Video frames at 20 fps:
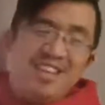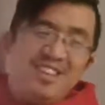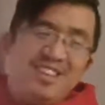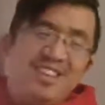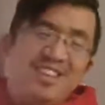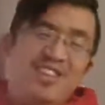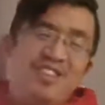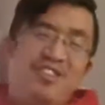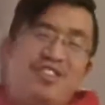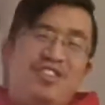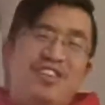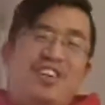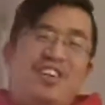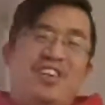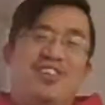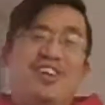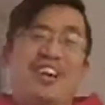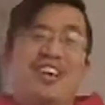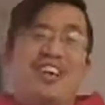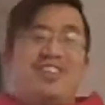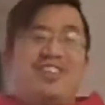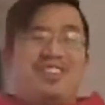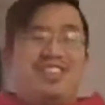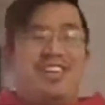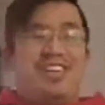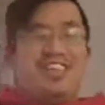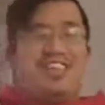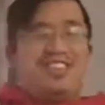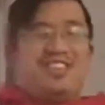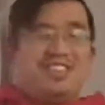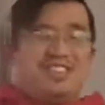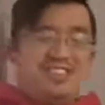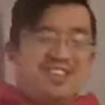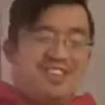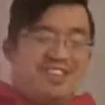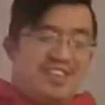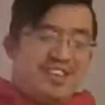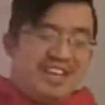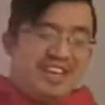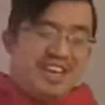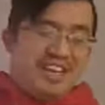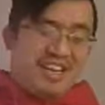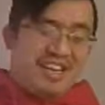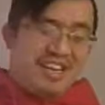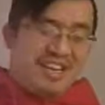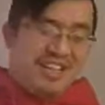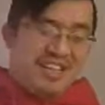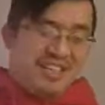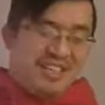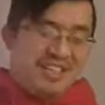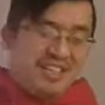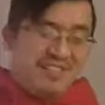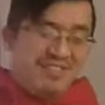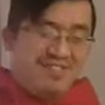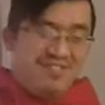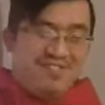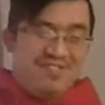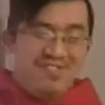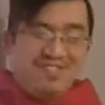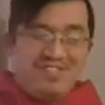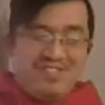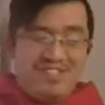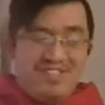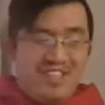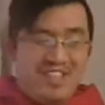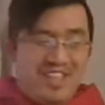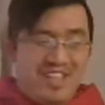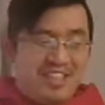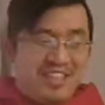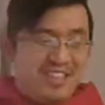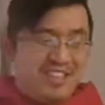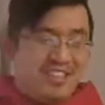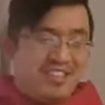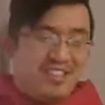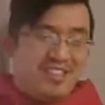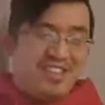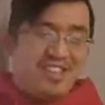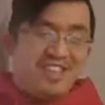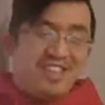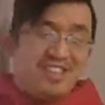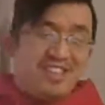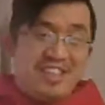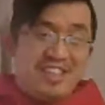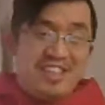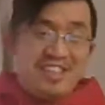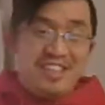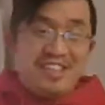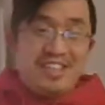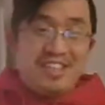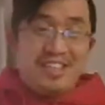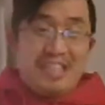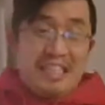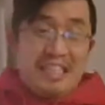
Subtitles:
And enough congratulations on 10 years of teaching.